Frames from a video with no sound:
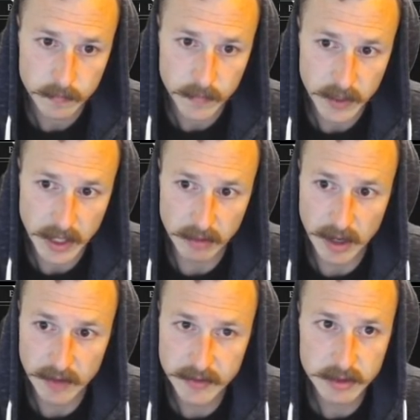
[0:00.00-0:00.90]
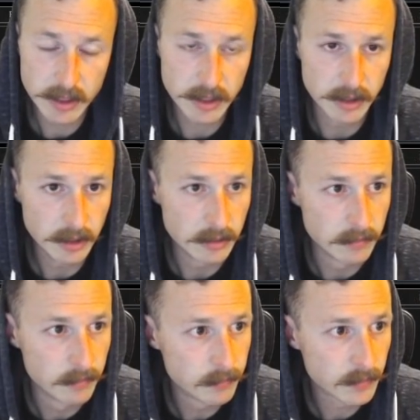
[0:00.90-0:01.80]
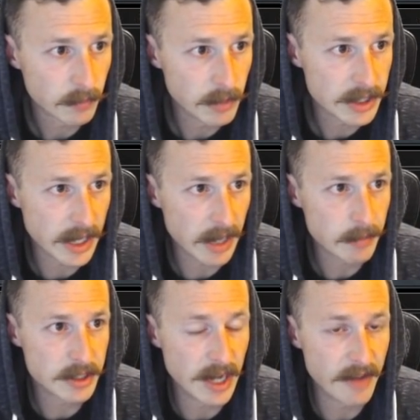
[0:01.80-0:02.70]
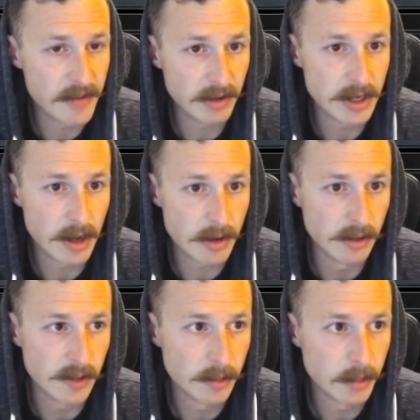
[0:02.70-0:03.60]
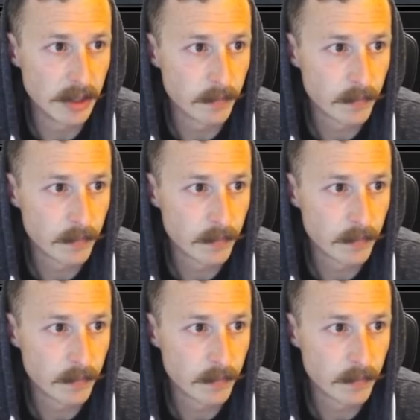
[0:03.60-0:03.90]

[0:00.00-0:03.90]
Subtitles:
Yeah, Groff is looking good. I mean, this game is definitely not over, but